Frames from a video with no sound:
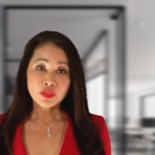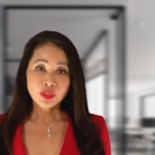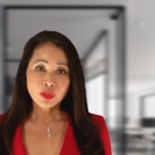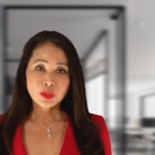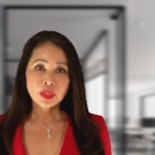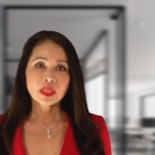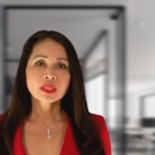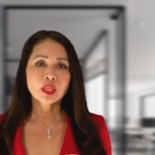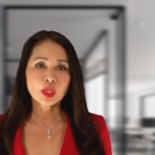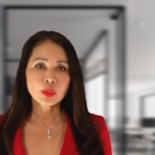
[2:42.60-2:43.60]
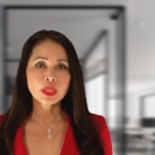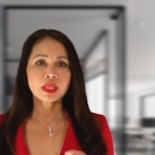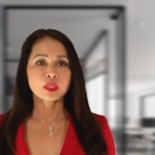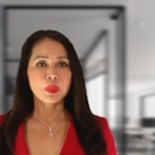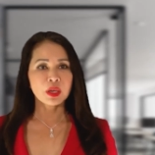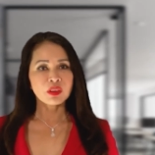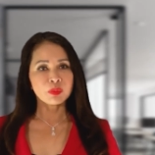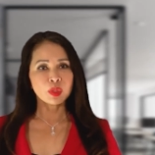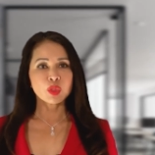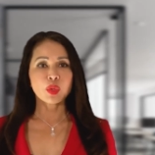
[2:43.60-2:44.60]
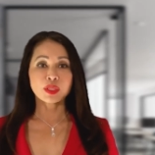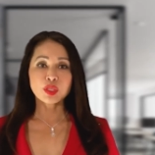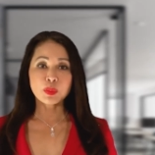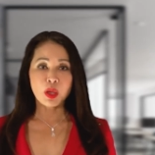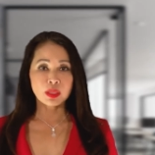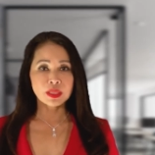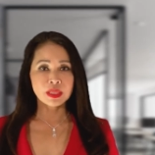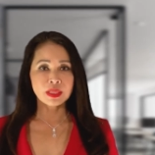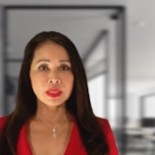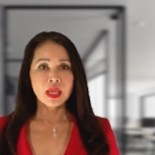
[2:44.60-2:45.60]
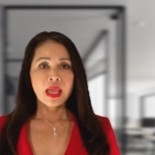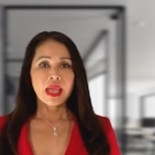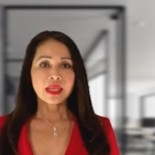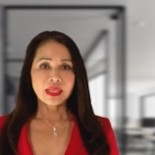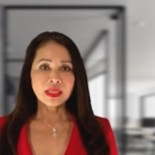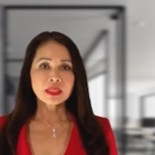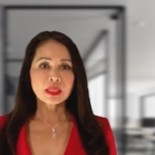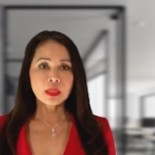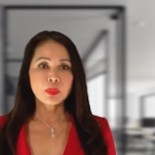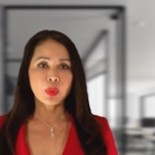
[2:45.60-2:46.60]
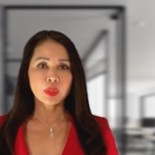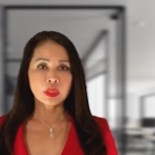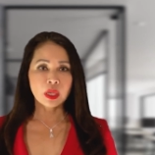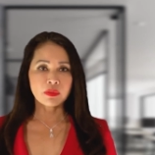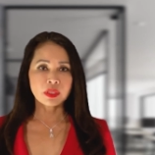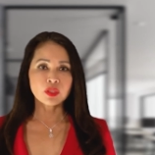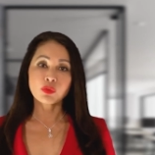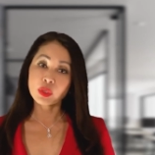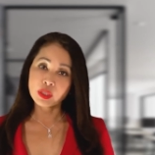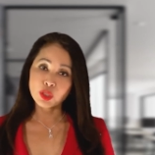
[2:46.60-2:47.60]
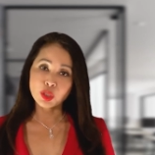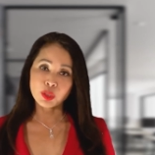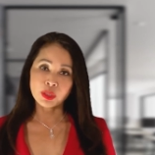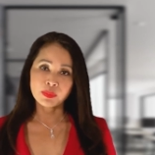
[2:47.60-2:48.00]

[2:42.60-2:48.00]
of use is included as part of most renters' policies and is an important coverage for the insured.